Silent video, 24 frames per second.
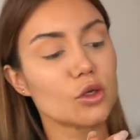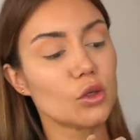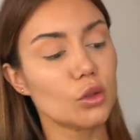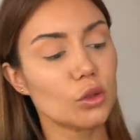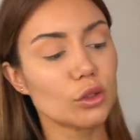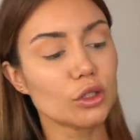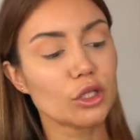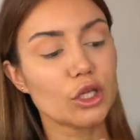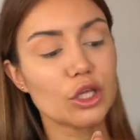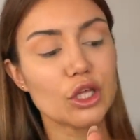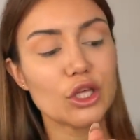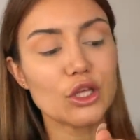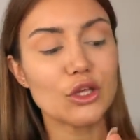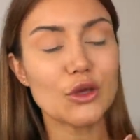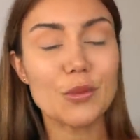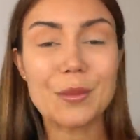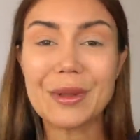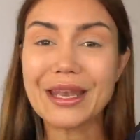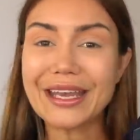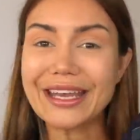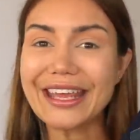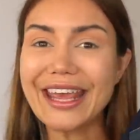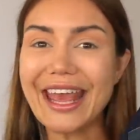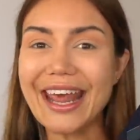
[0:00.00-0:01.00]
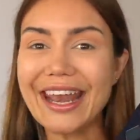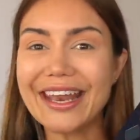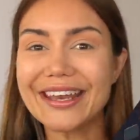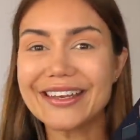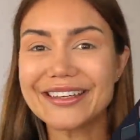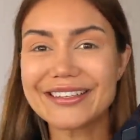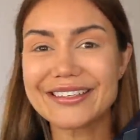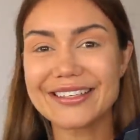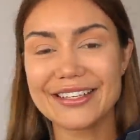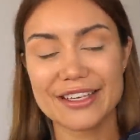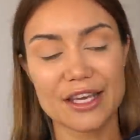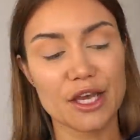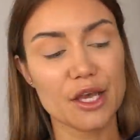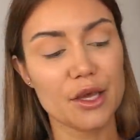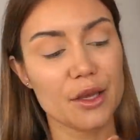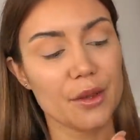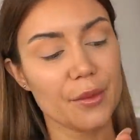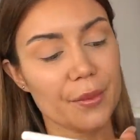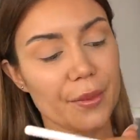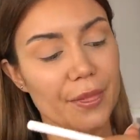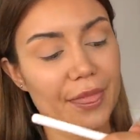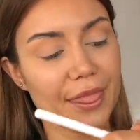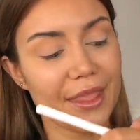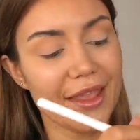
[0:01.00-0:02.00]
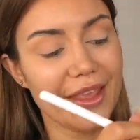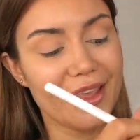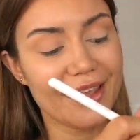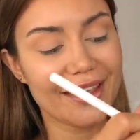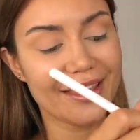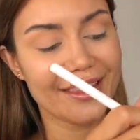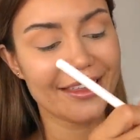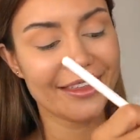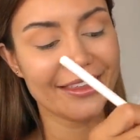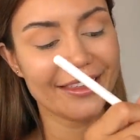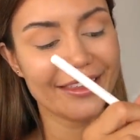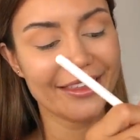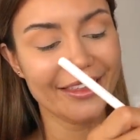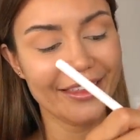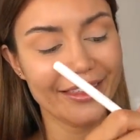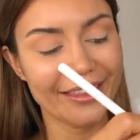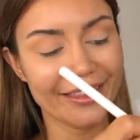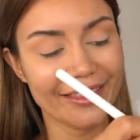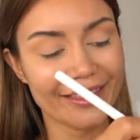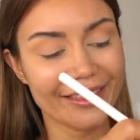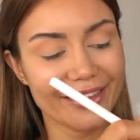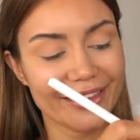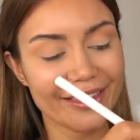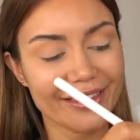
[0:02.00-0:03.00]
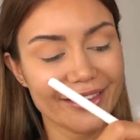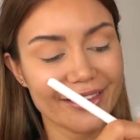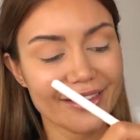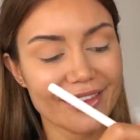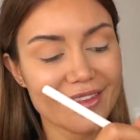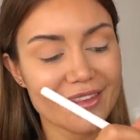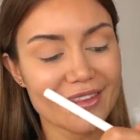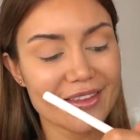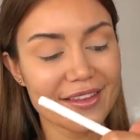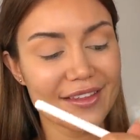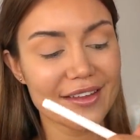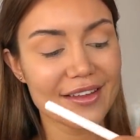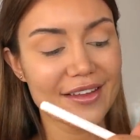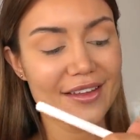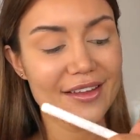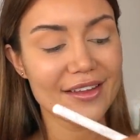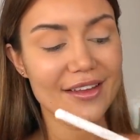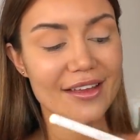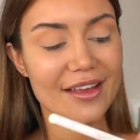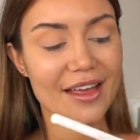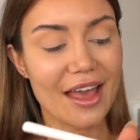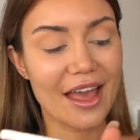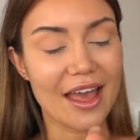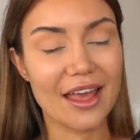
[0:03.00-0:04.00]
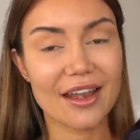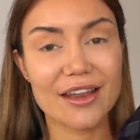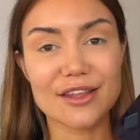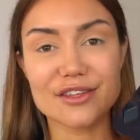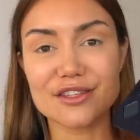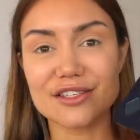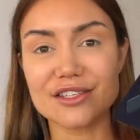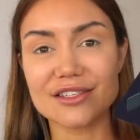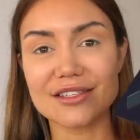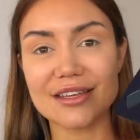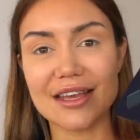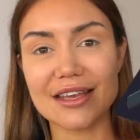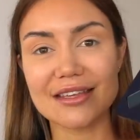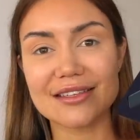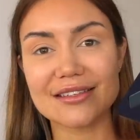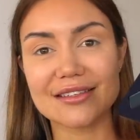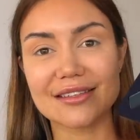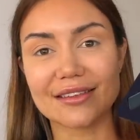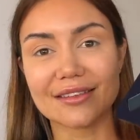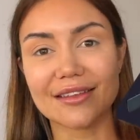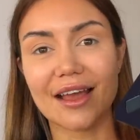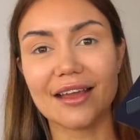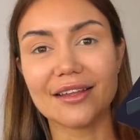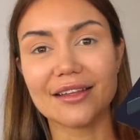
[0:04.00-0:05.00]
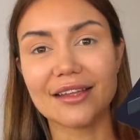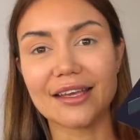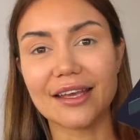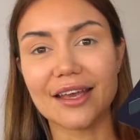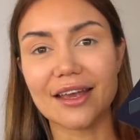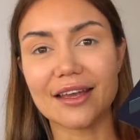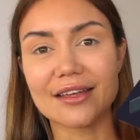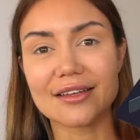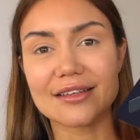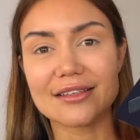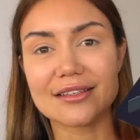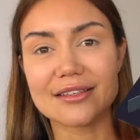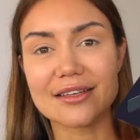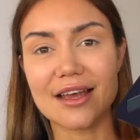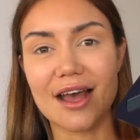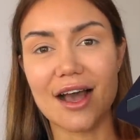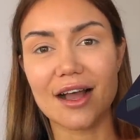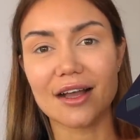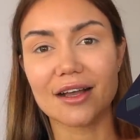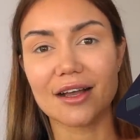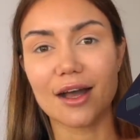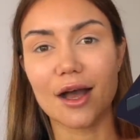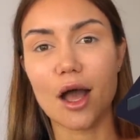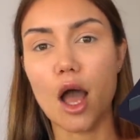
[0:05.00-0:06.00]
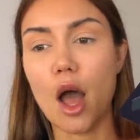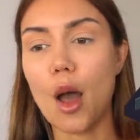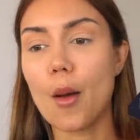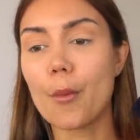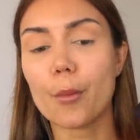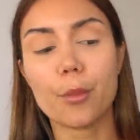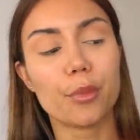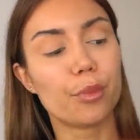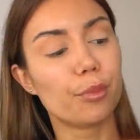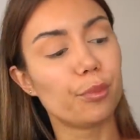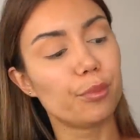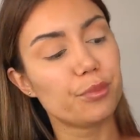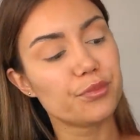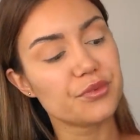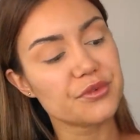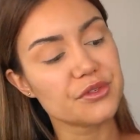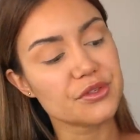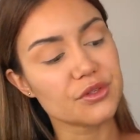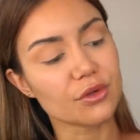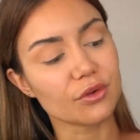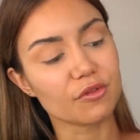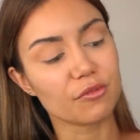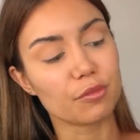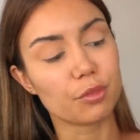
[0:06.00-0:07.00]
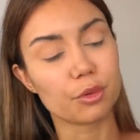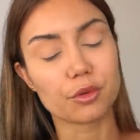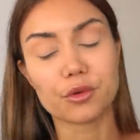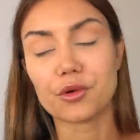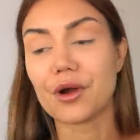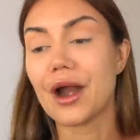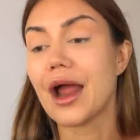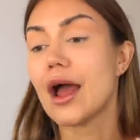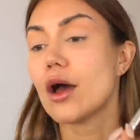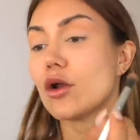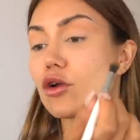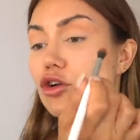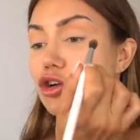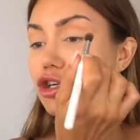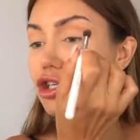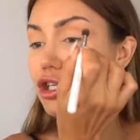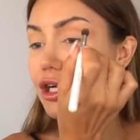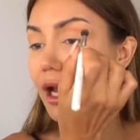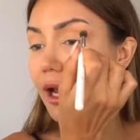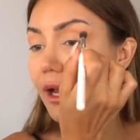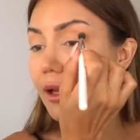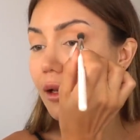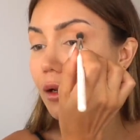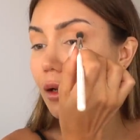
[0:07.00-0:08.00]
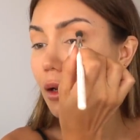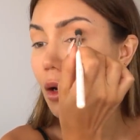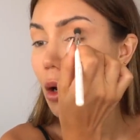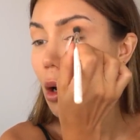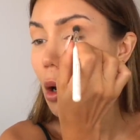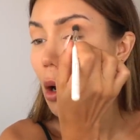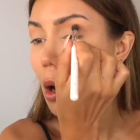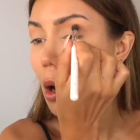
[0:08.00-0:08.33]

called Cumin, get it? And it's just a slightly darker sort of brown shade.